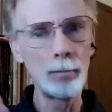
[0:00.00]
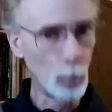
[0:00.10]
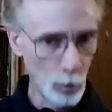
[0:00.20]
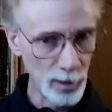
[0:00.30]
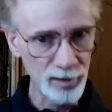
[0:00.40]

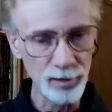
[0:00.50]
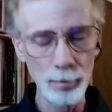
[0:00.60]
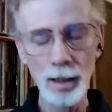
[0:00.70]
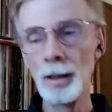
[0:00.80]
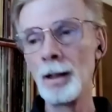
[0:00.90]
the horns.
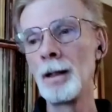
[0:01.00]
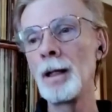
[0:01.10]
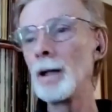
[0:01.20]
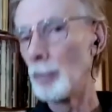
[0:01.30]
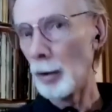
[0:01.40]

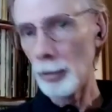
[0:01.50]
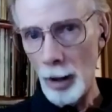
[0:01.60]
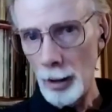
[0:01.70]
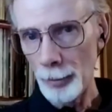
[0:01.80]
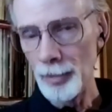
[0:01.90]
He wrote
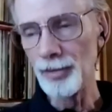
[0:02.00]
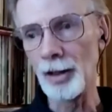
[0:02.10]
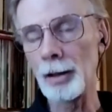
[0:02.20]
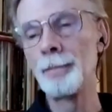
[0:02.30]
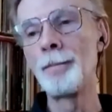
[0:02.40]
all the
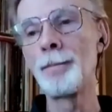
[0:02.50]
music.